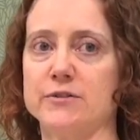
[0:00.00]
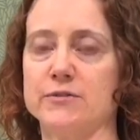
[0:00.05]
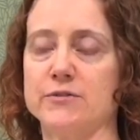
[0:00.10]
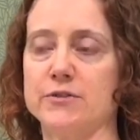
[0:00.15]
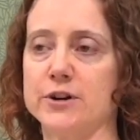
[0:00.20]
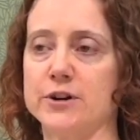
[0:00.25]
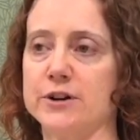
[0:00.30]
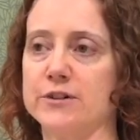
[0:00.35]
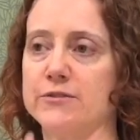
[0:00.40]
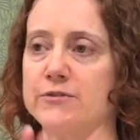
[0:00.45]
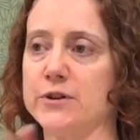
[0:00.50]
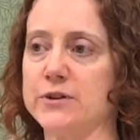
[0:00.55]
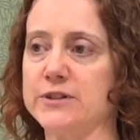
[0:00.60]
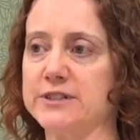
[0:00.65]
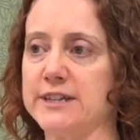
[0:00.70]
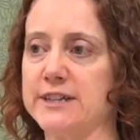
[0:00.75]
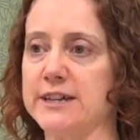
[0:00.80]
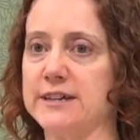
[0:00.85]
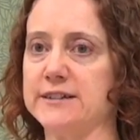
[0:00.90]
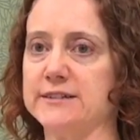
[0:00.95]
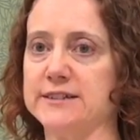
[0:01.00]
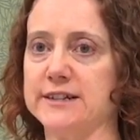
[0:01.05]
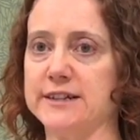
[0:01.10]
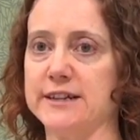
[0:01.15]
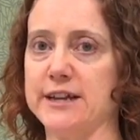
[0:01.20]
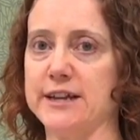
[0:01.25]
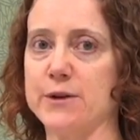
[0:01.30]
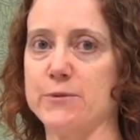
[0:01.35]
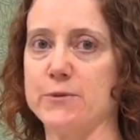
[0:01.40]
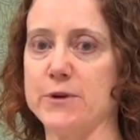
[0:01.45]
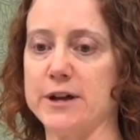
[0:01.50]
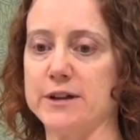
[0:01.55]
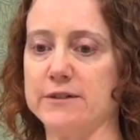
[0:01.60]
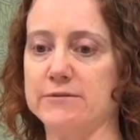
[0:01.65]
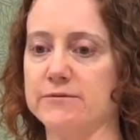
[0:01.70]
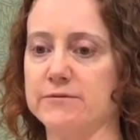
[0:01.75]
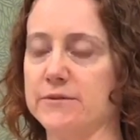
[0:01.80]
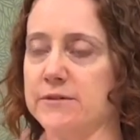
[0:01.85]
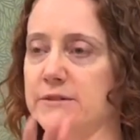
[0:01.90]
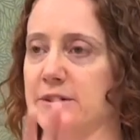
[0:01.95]
for folks that didn't get
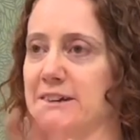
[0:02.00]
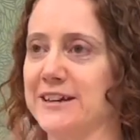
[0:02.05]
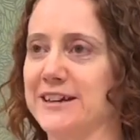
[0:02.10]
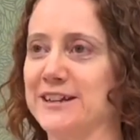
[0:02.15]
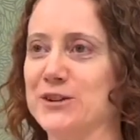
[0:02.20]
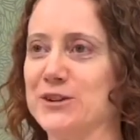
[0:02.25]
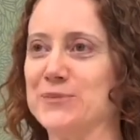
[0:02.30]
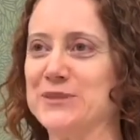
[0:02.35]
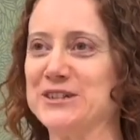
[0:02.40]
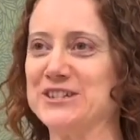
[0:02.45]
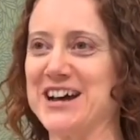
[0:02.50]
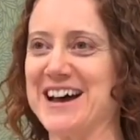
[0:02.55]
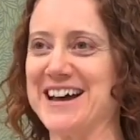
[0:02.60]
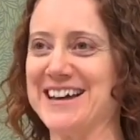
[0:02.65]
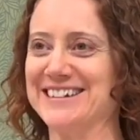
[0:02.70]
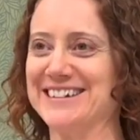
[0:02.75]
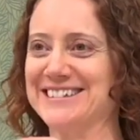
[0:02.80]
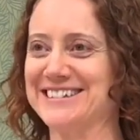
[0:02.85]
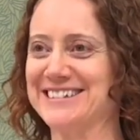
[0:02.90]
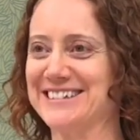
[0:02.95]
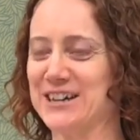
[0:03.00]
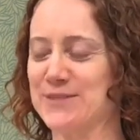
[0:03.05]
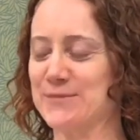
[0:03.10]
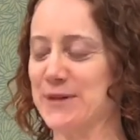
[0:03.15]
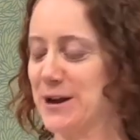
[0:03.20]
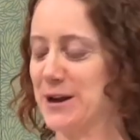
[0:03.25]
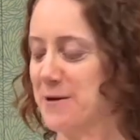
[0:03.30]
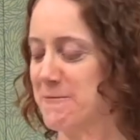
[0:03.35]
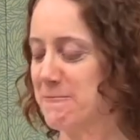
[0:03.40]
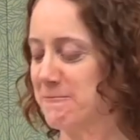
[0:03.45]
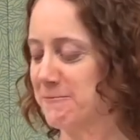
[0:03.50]
one. Don't be shy. Come on up.